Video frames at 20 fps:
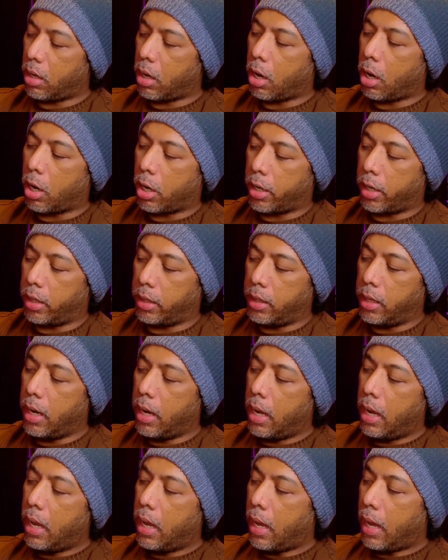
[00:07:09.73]
hard,
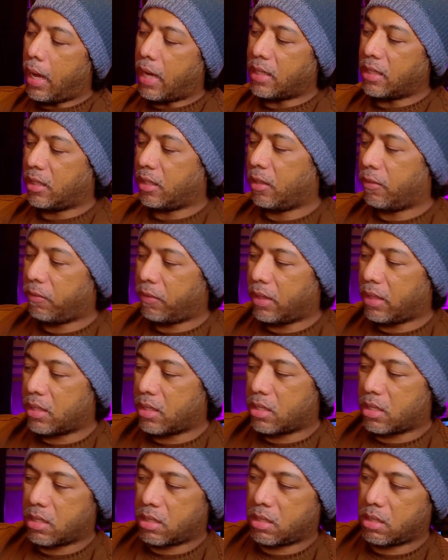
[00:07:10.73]
as if
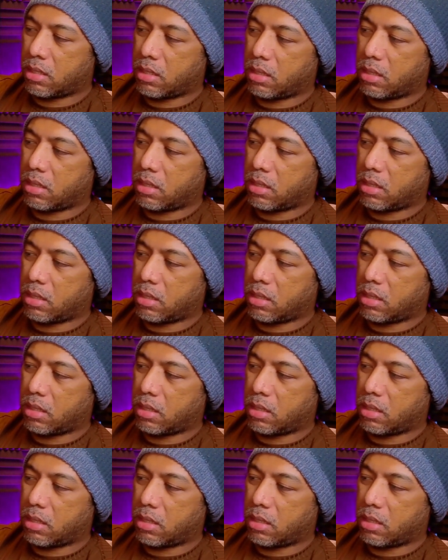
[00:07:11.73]
it's,